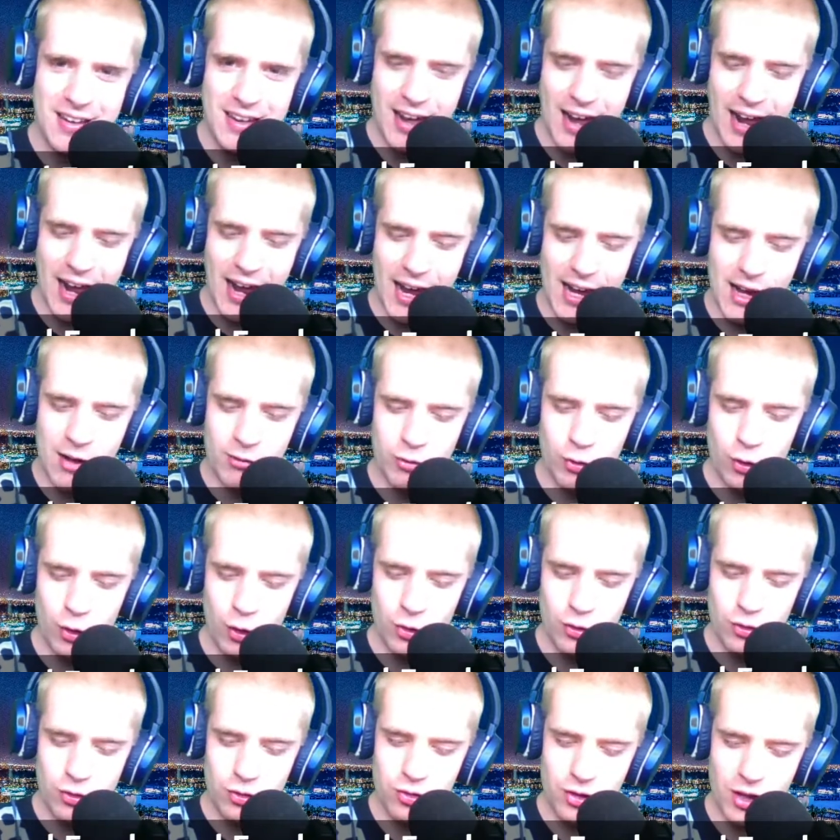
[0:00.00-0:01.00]
And of
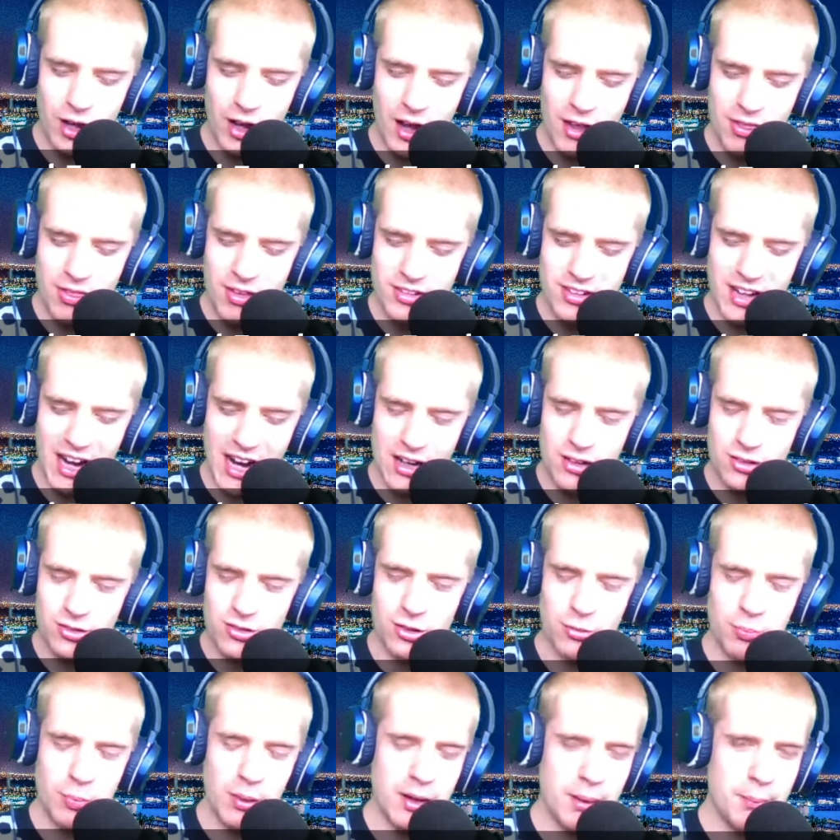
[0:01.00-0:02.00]
course, this actor
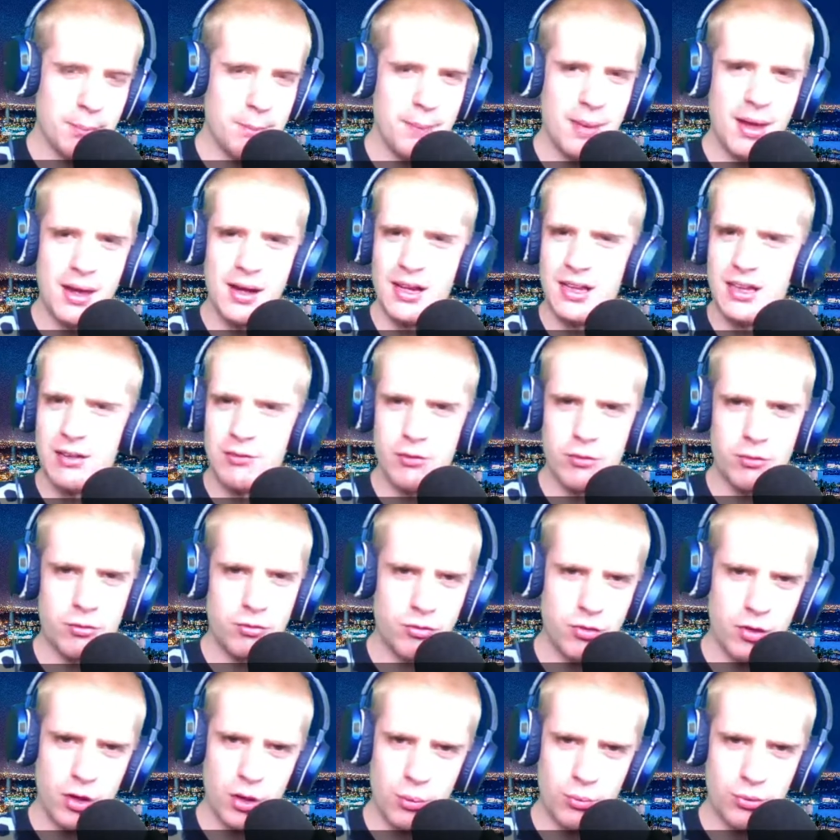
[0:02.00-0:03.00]
has been in many different
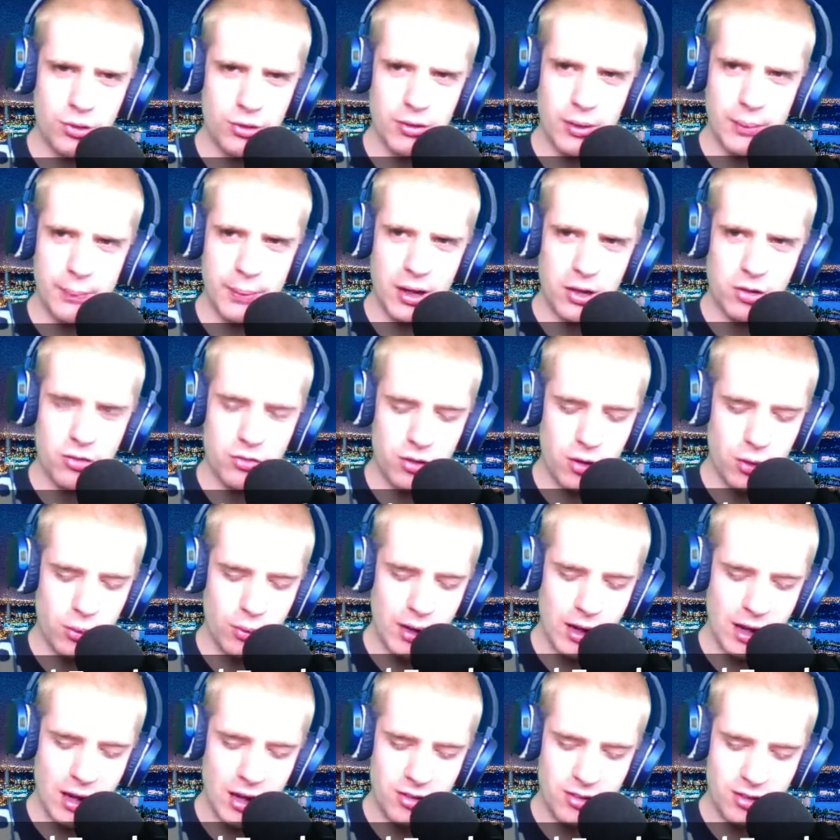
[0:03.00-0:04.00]
films over the past few
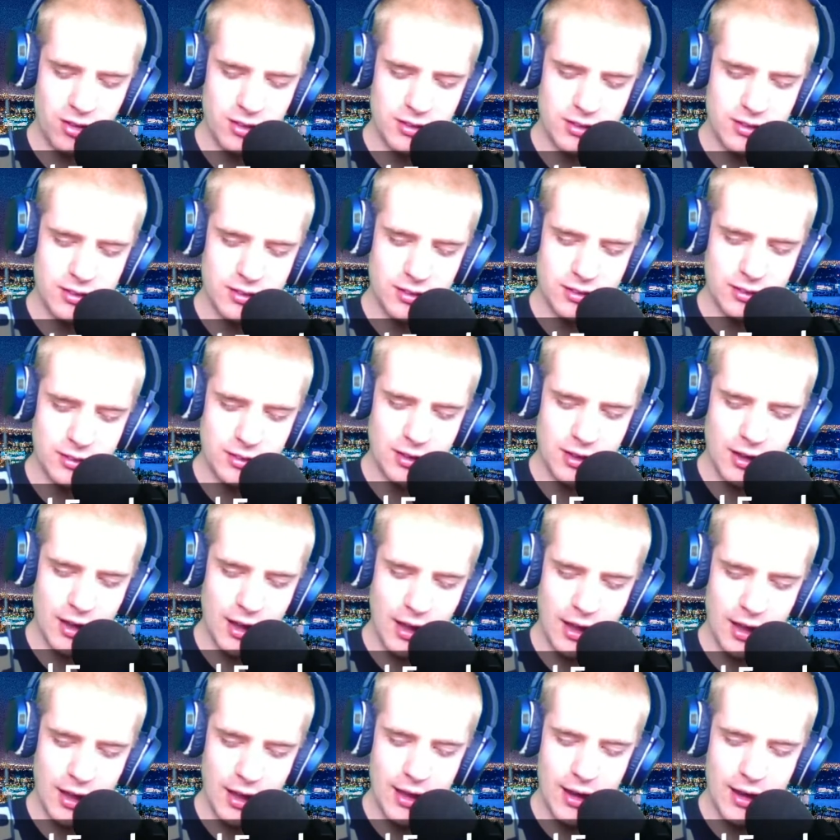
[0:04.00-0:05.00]
years, and he's in
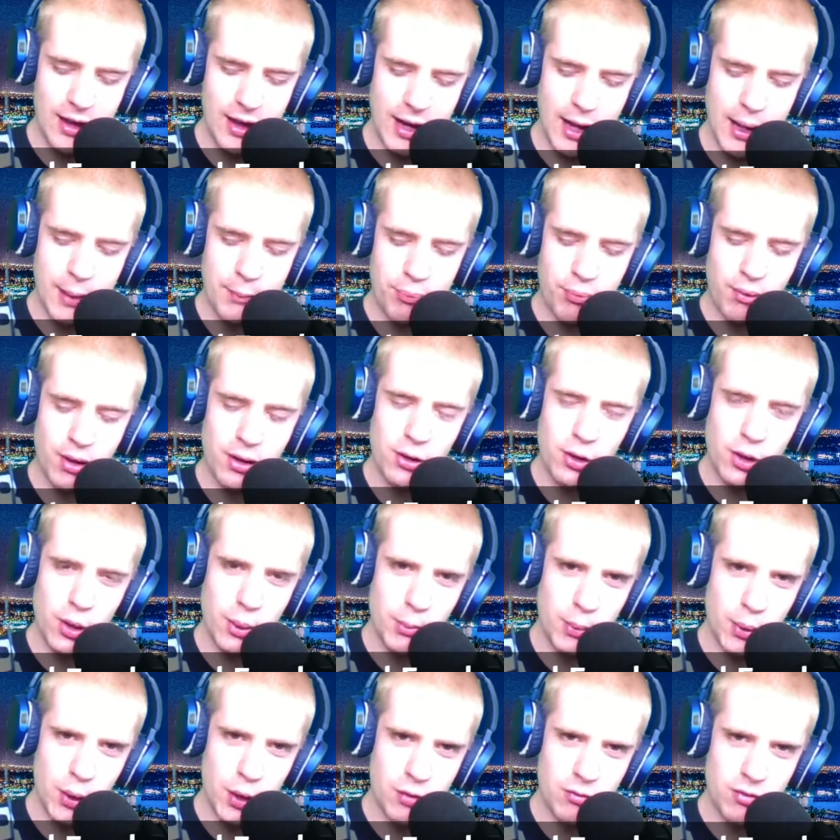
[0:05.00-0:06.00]
a brand new
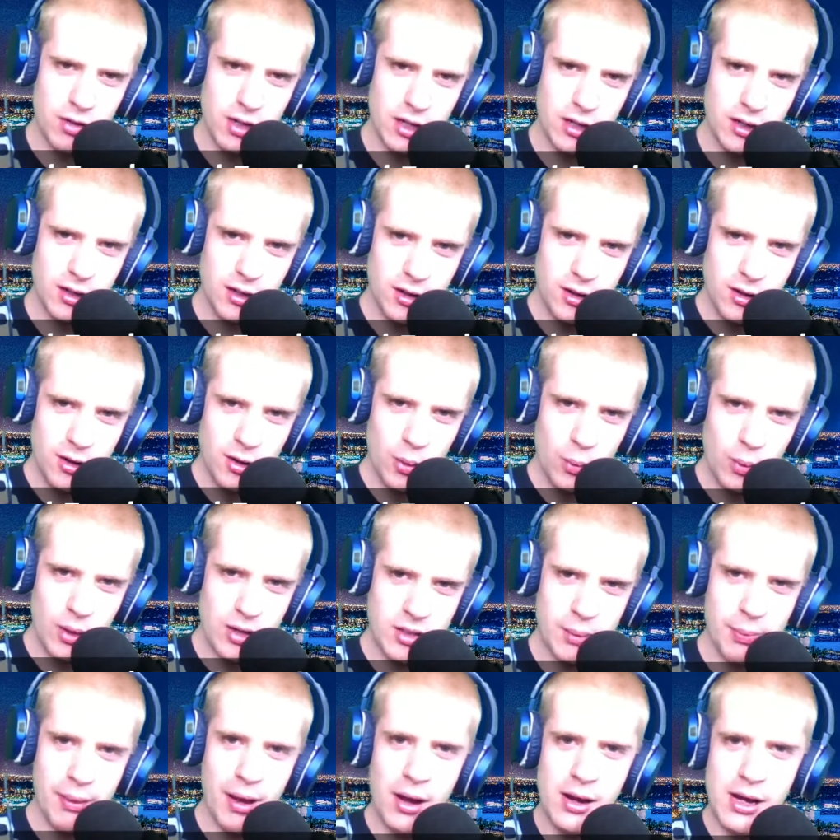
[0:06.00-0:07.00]
movie, which
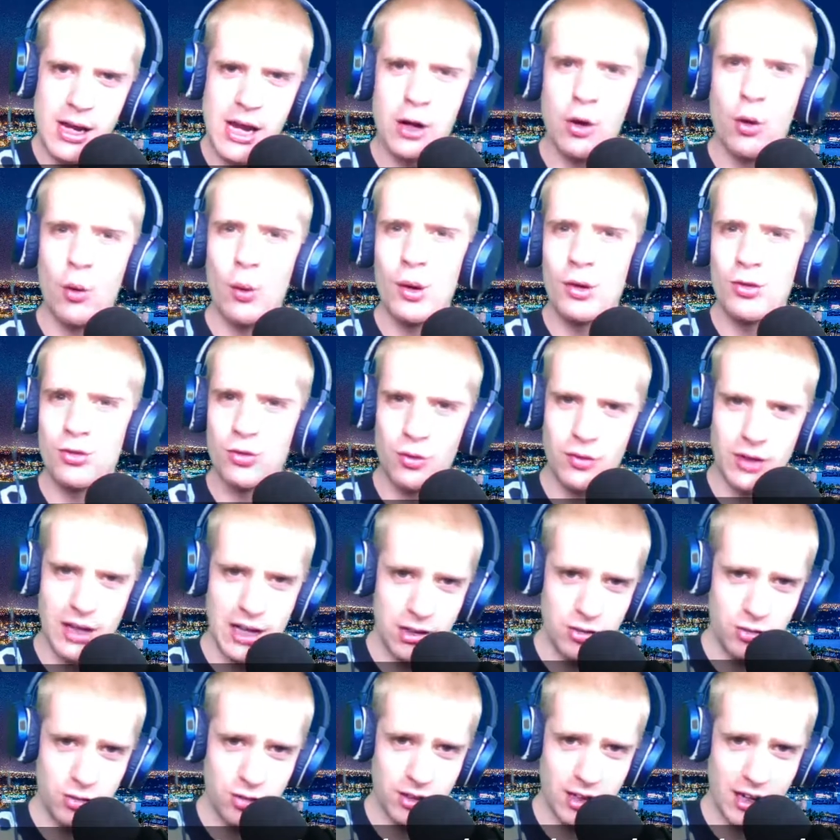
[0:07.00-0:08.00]
apparently, according to the
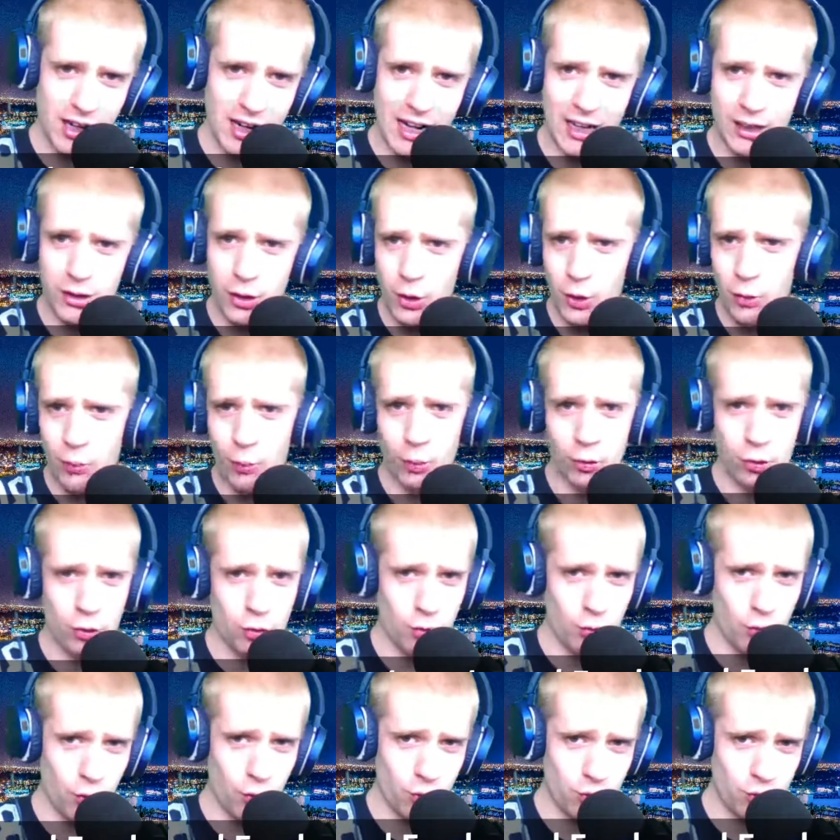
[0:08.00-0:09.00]
internet, I don't know what to
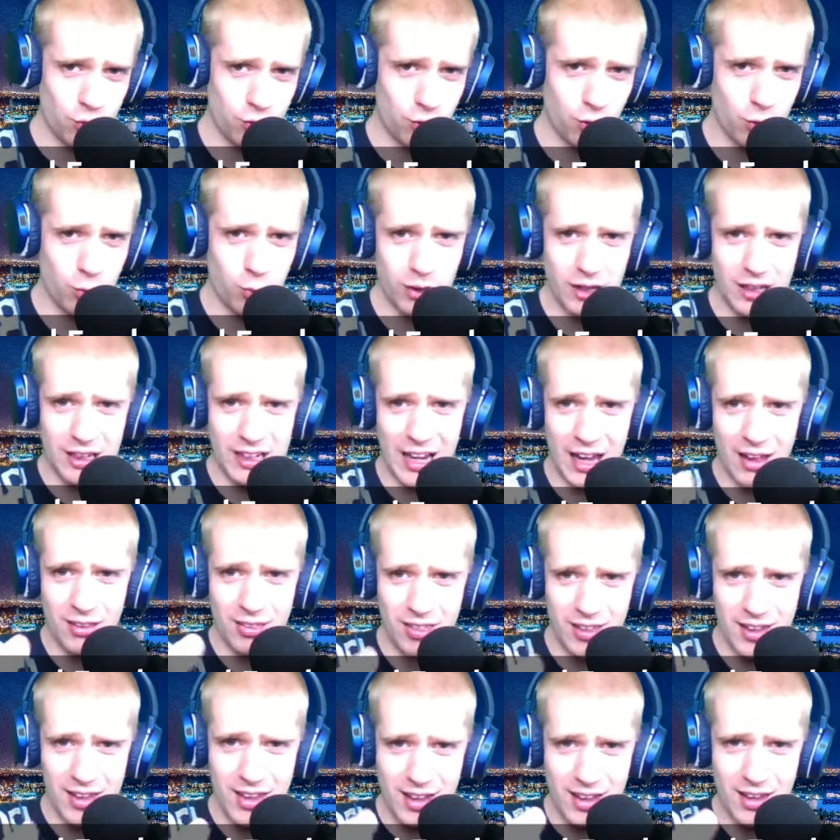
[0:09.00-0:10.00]
trust. So we can get
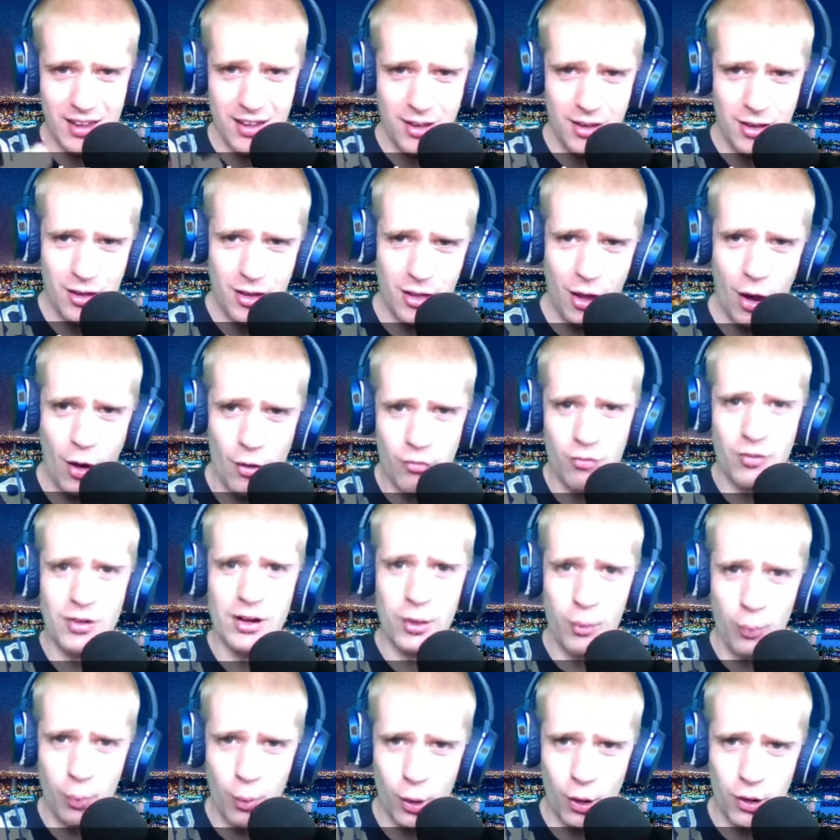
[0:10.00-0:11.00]
hopefully
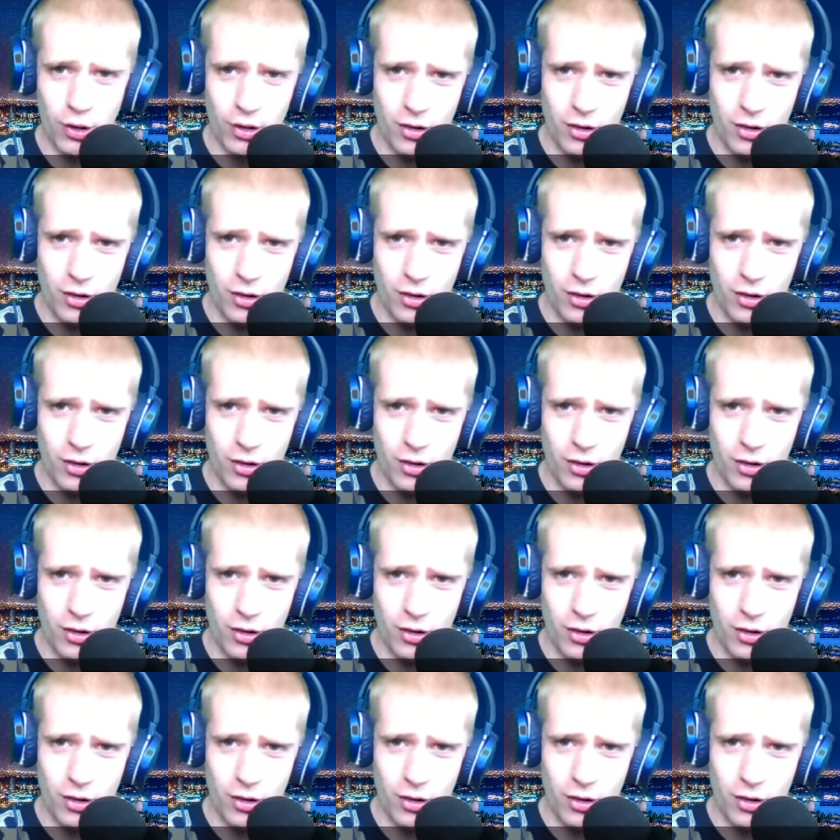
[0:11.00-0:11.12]
the word